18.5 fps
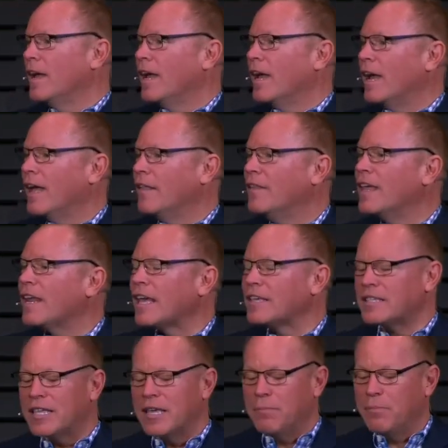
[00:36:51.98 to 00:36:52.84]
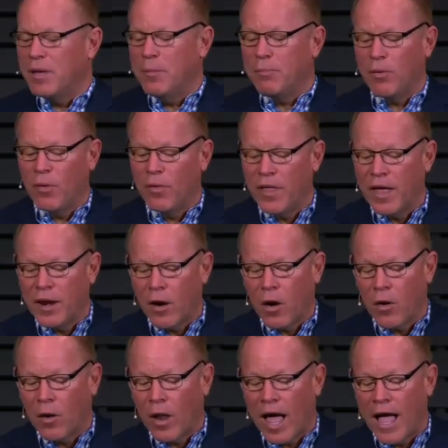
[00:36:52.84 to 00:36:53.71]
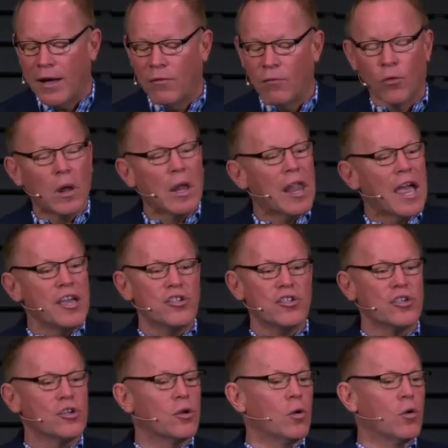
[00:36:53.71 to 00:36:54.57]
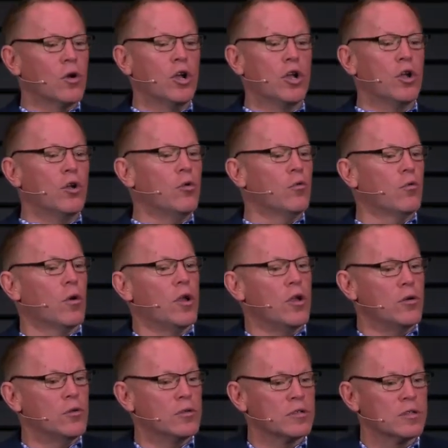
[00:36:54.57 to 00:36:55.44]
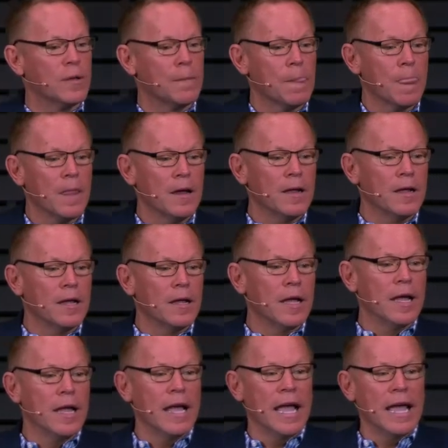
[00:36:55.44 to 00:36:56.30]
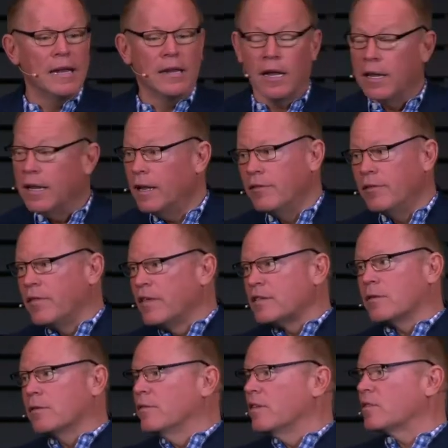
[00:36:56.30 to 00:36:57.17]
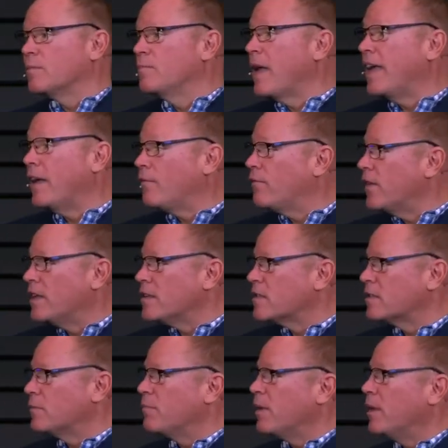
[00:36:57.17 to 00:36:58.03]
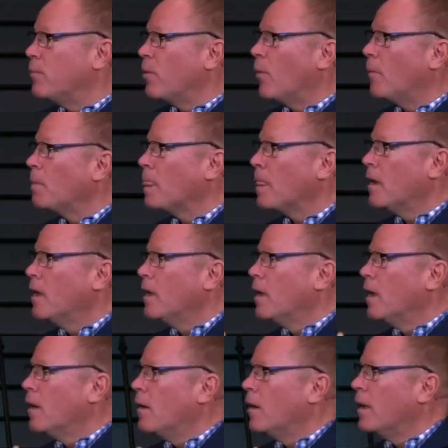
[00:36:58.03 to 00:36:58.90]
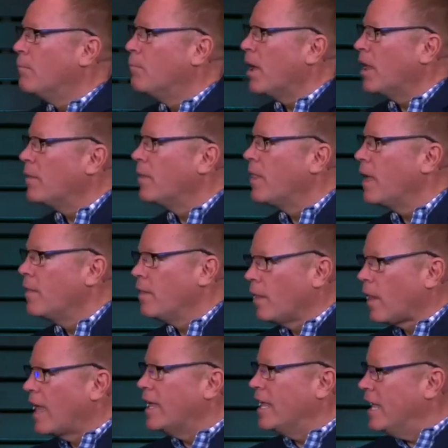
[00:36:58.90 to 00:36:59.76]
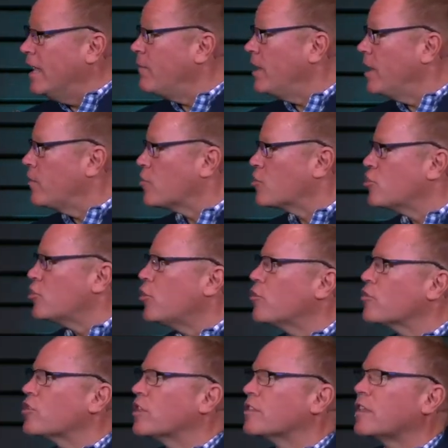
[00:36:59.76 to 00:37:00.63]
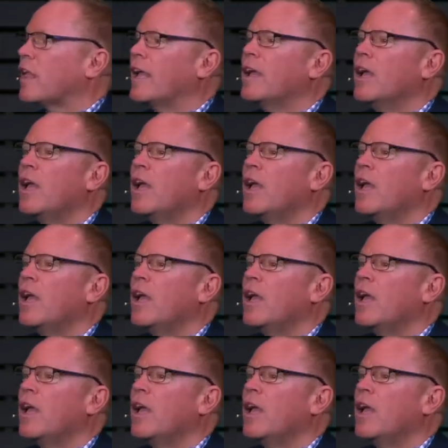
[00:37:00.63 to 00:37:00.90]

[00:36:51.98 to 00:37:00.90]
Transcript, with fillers: And then I see people that are like relational gurus, and uh, this this may offend some people, but, but like even in the church, it's like